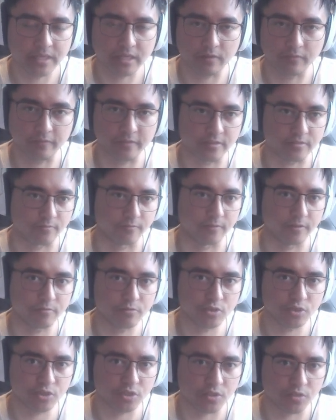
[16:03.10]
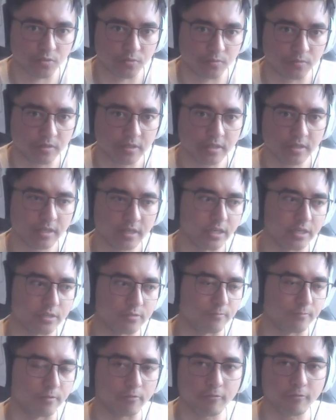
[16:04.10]
it feels very skewed is
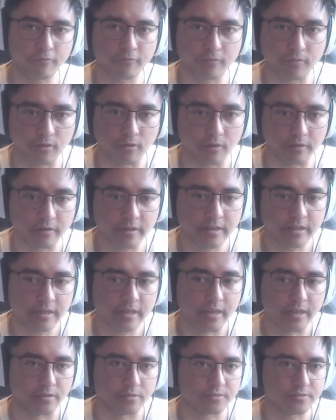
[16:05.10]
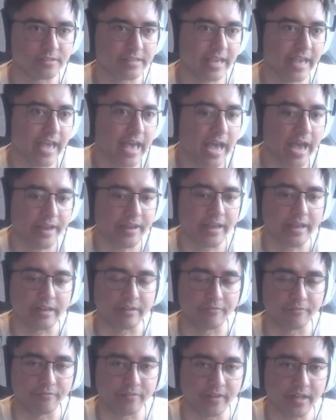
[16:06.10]
very flawed and doesn't add
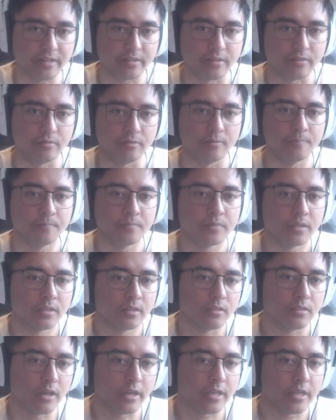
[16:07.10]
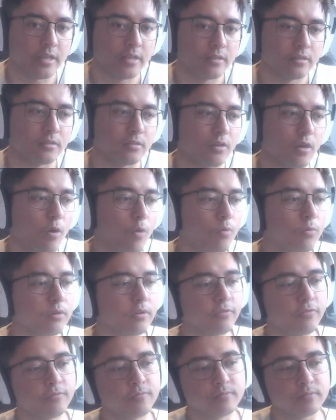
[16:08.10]
any value. Like the
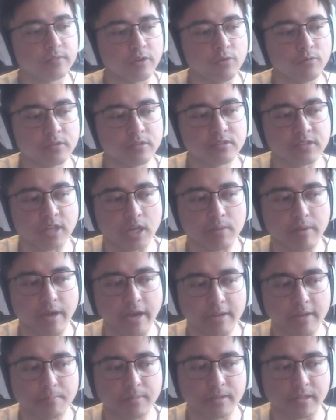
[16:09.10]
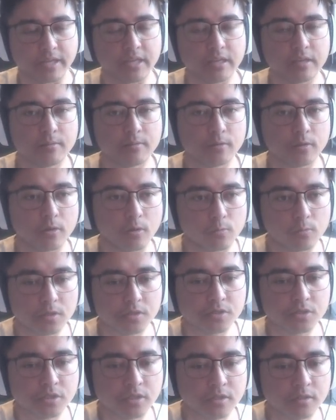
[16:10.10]
only the only time I play
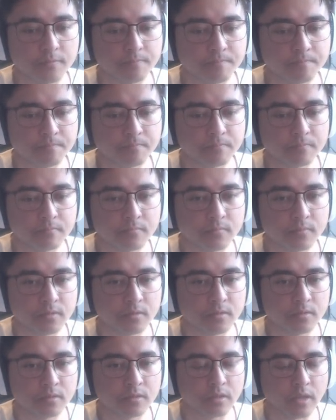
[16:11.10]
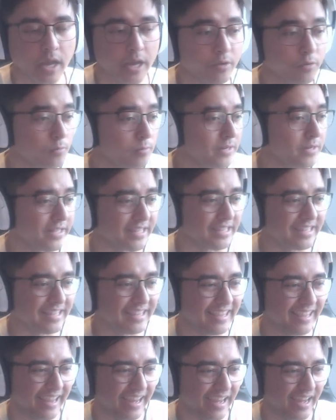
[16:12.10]
Overwatch, I don't really
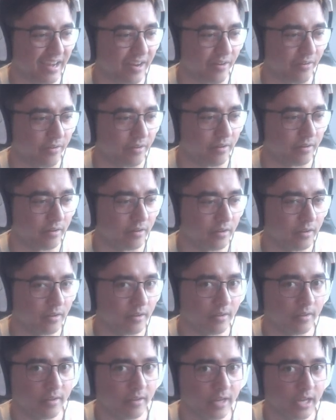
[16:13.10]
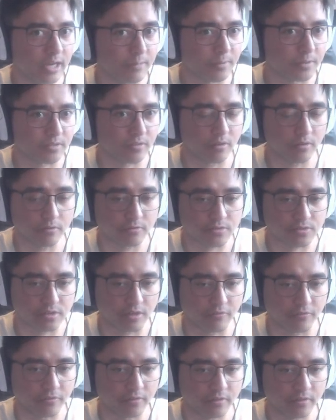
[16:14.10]
care about the other
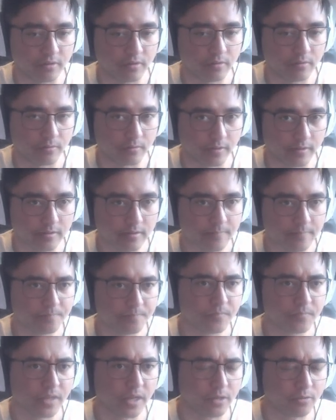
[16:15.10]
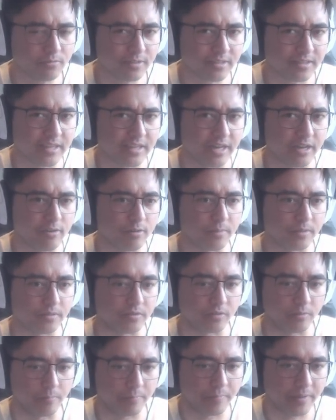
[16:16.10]
stuff, right? I only care about
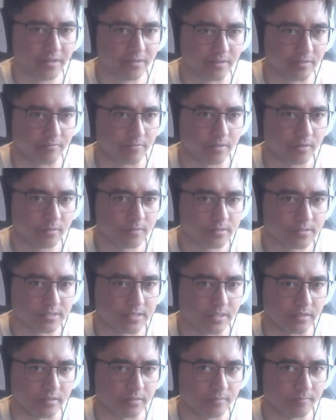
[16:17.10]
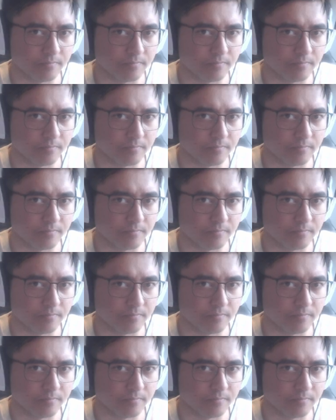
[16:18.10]
the competitive scene.